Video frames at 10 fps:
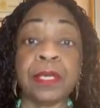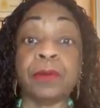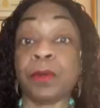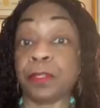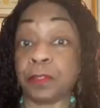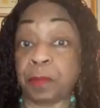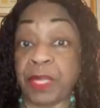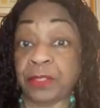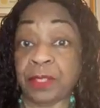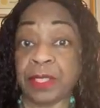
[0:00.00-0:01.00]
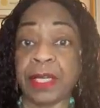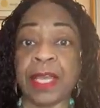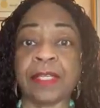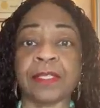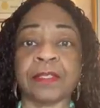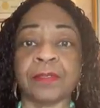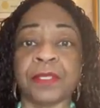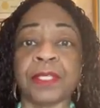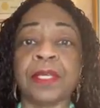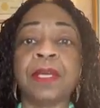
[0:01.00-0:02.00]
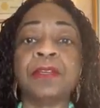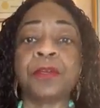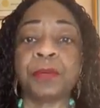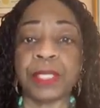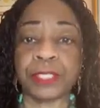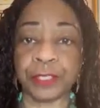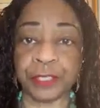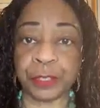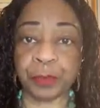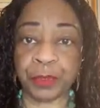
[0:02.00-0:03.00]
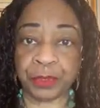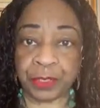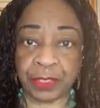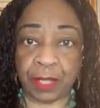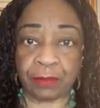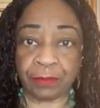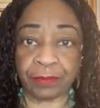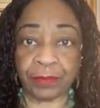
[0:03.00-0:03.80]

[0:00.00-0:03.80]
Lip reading: or especially, and including your relationship with yourself.